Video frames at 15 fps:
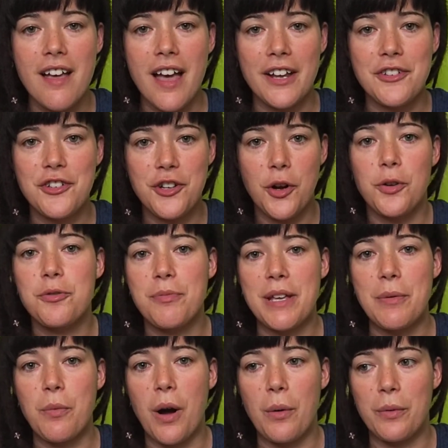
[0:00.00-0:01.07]
and showed
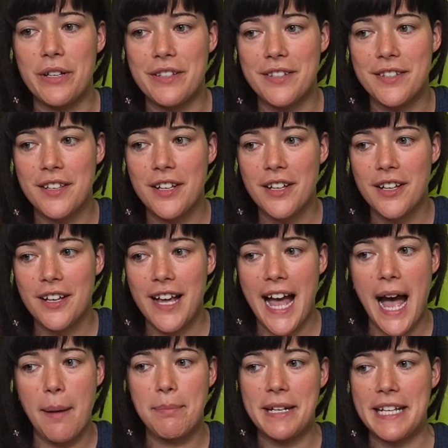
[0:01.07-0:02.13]
me what was
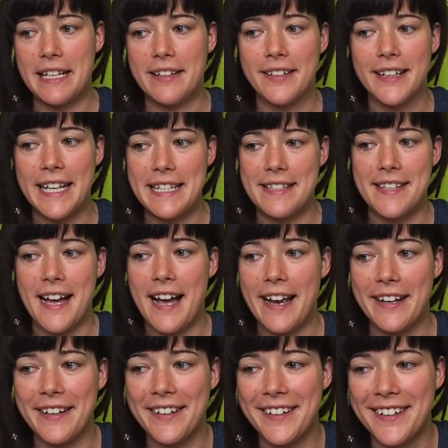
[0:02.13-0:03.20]
happening inside.